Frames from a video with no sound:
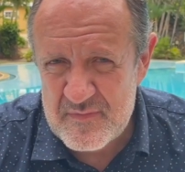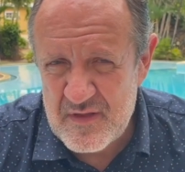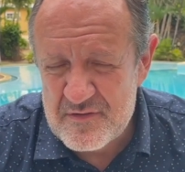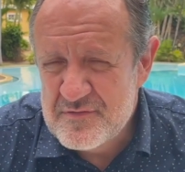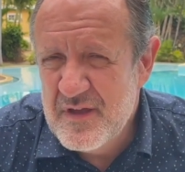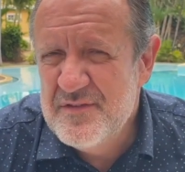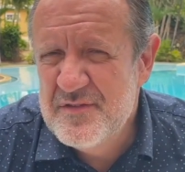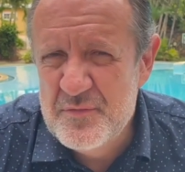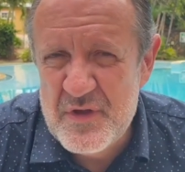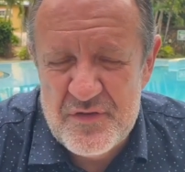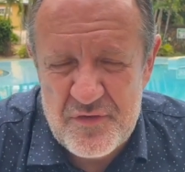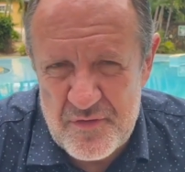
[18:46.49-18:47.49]
The reason
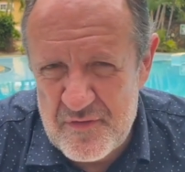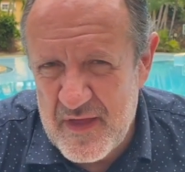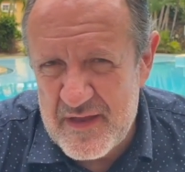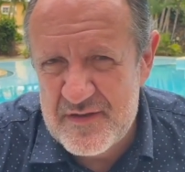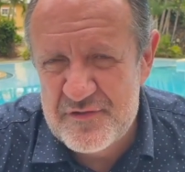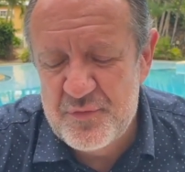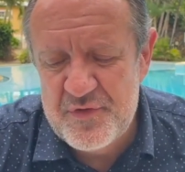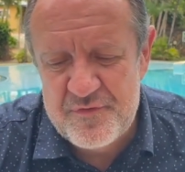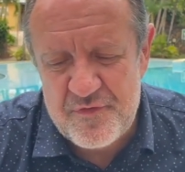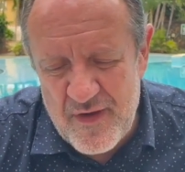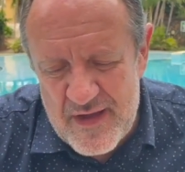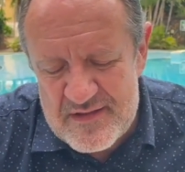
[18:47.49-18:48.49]
we do that is we
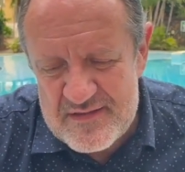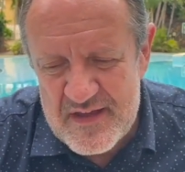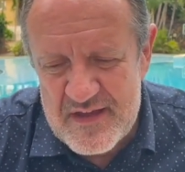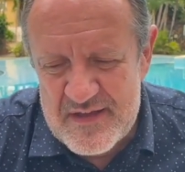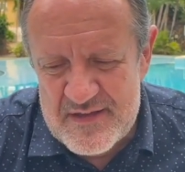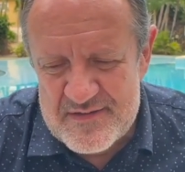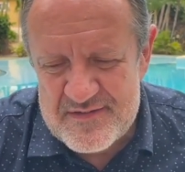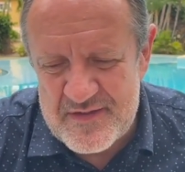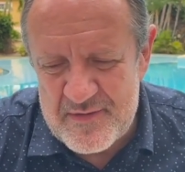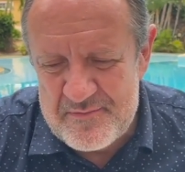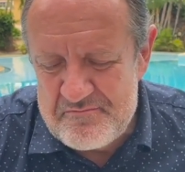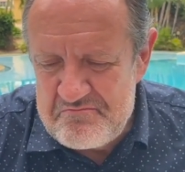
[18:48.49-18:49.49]
find
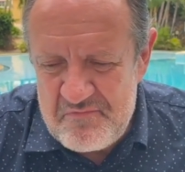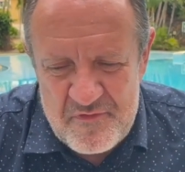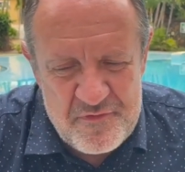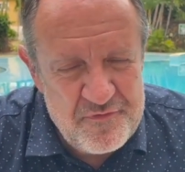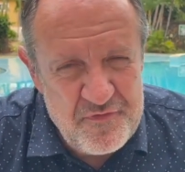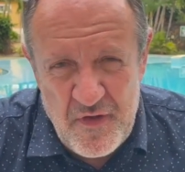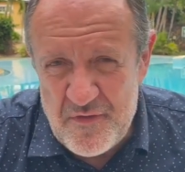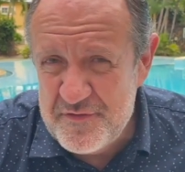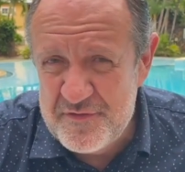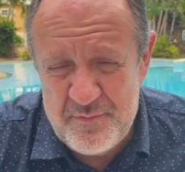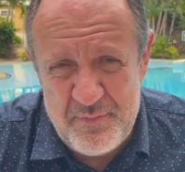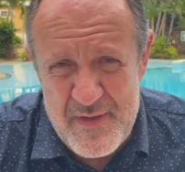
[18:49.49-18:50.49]
some
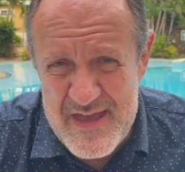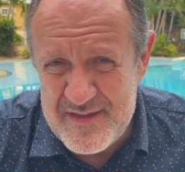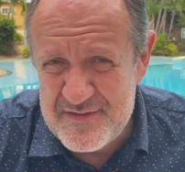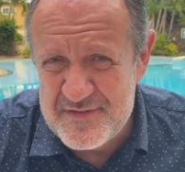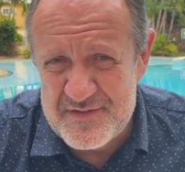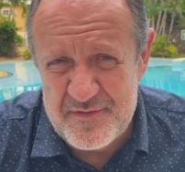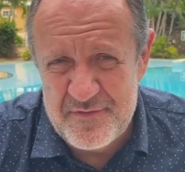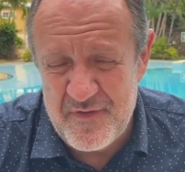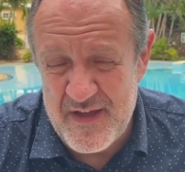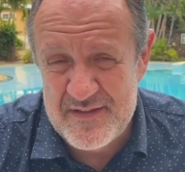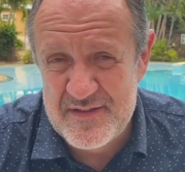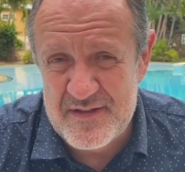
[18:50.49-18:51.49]
false peace in the
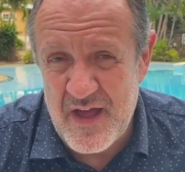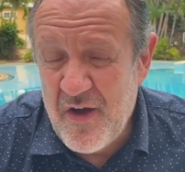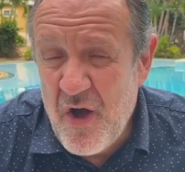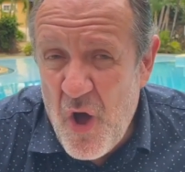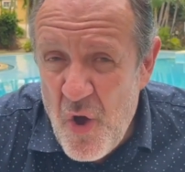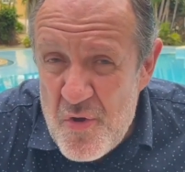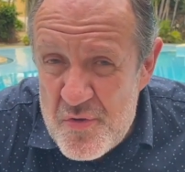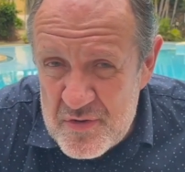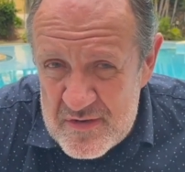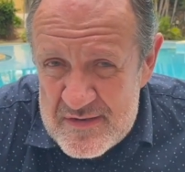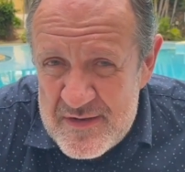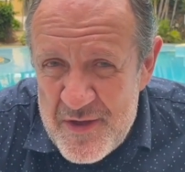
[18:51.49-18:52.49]
fact that our
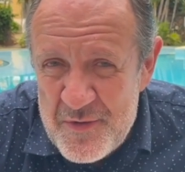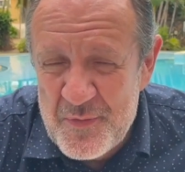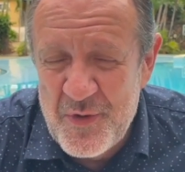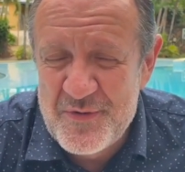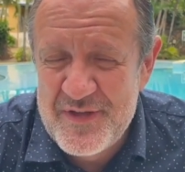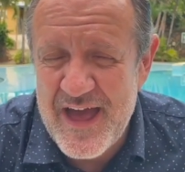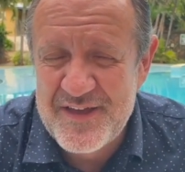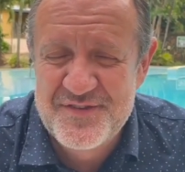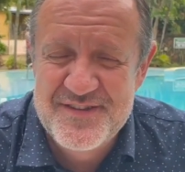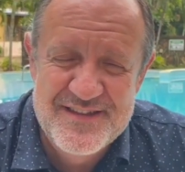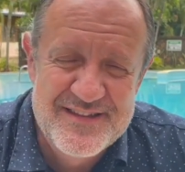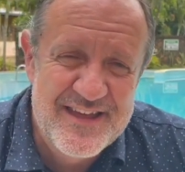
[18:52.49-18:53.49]
own will
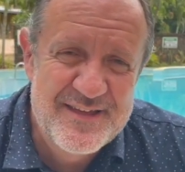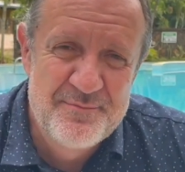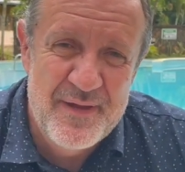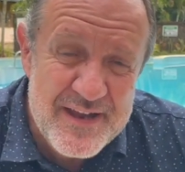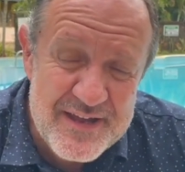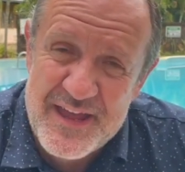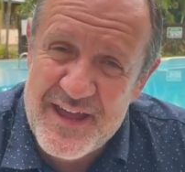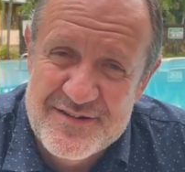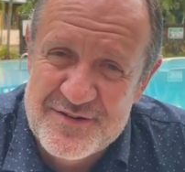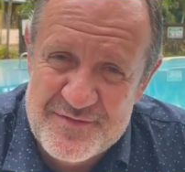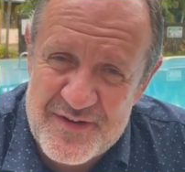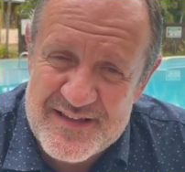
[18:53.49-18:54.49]
actually take better
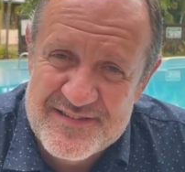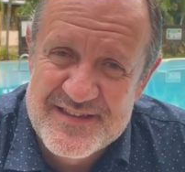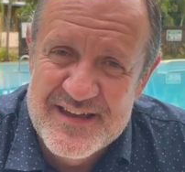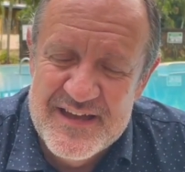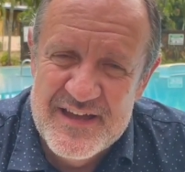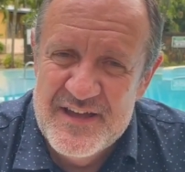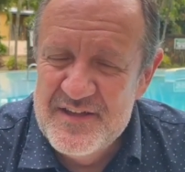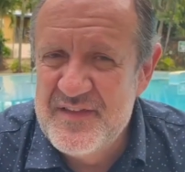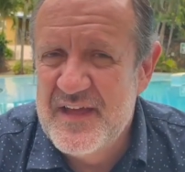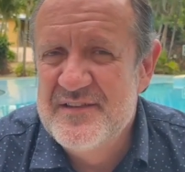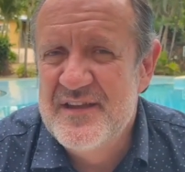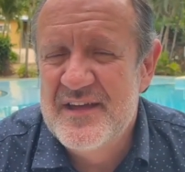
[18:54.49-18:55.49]
care of us
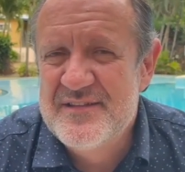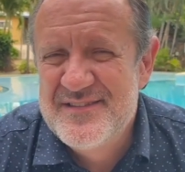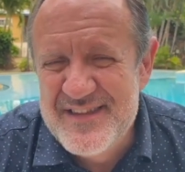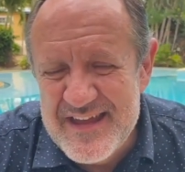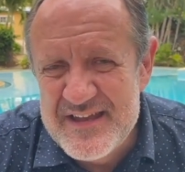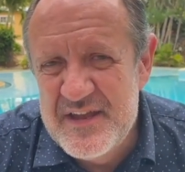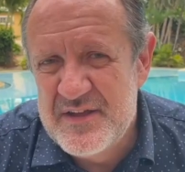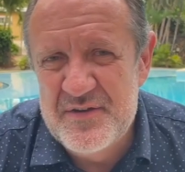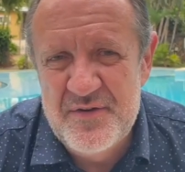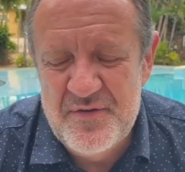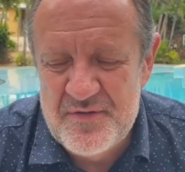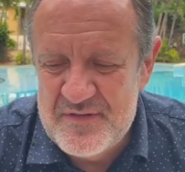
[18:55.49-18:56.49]
than a
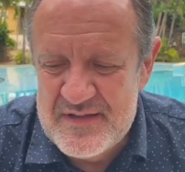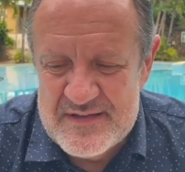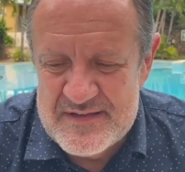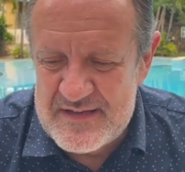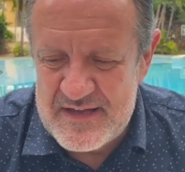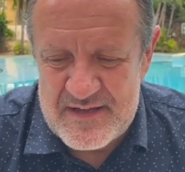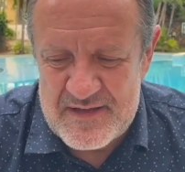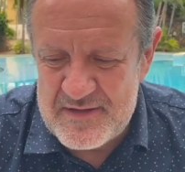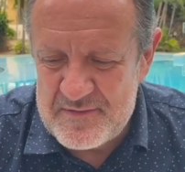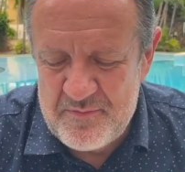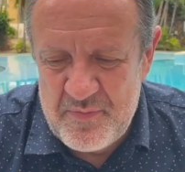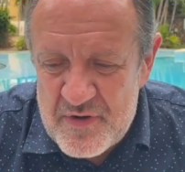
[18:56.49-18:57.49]
technical
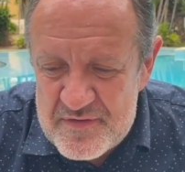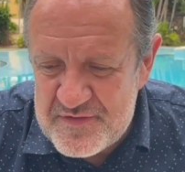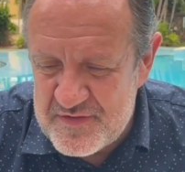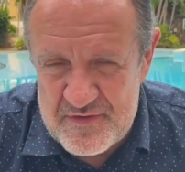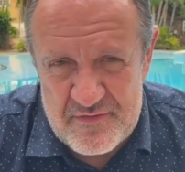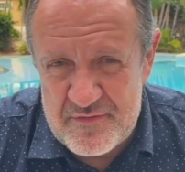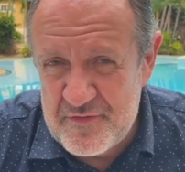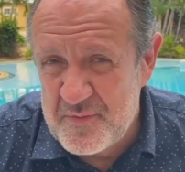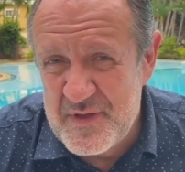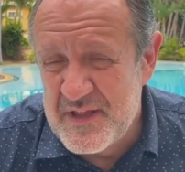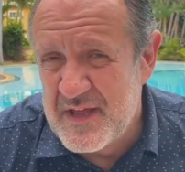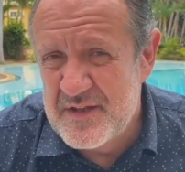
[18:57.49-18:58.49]
person
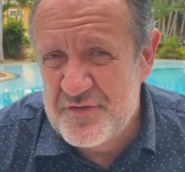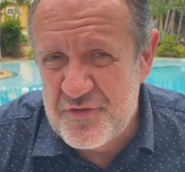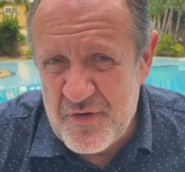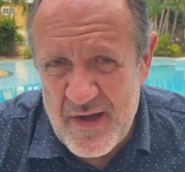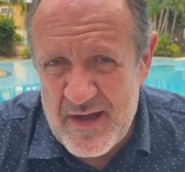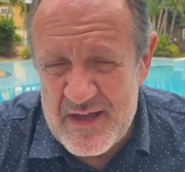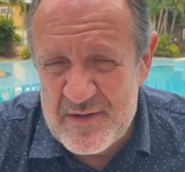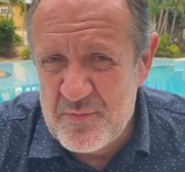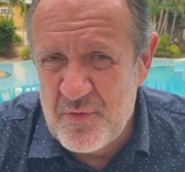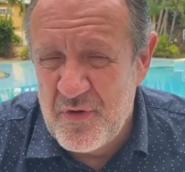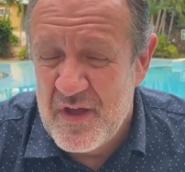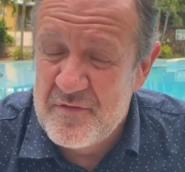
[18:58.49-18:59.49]
from another tribe
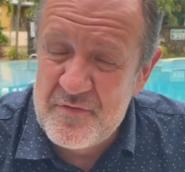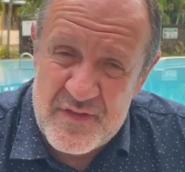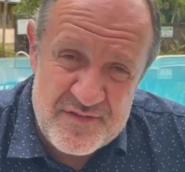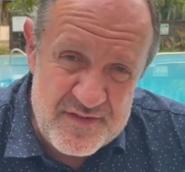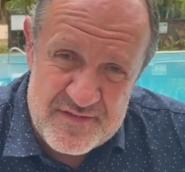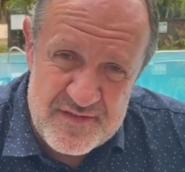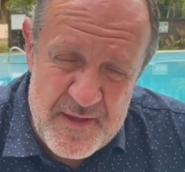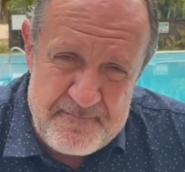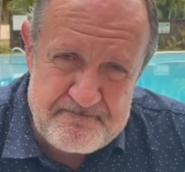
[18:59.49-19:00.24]
or ethnicity.